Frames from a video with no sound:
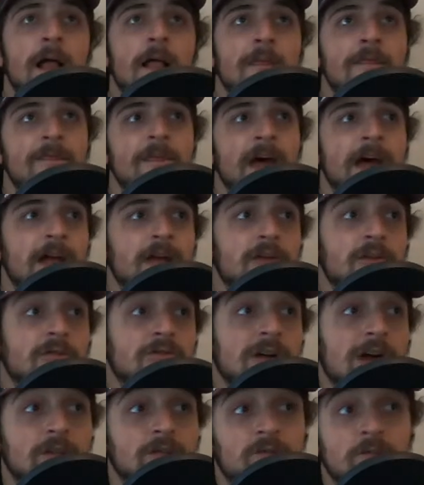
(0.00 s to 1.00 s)
that your
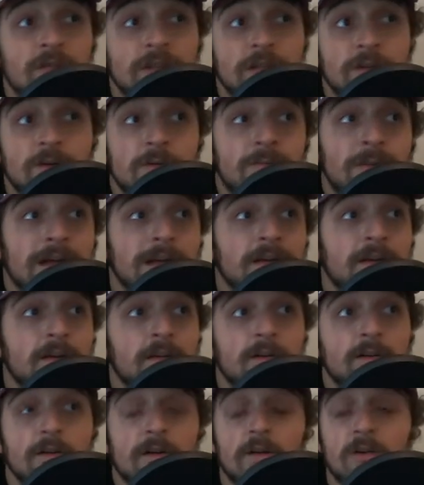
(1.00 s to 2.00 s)
outdoor leader might
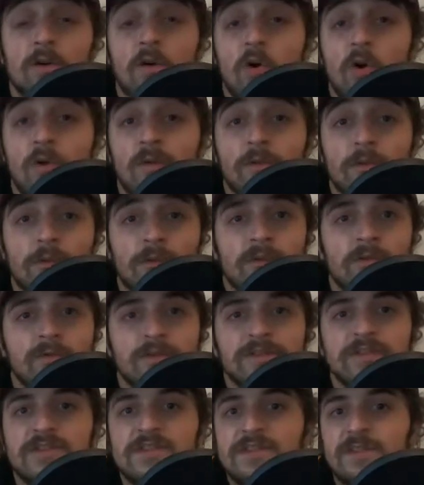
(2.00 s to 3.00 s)
go over with you
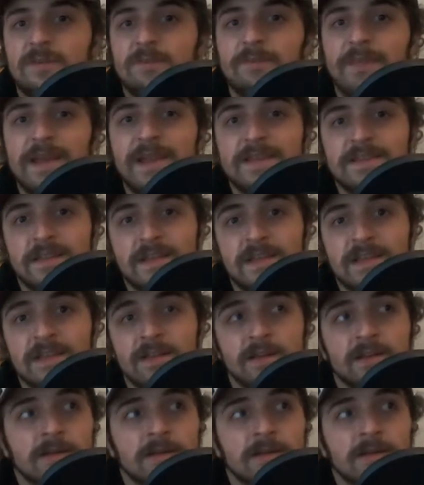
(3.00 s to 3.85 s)
is just some basic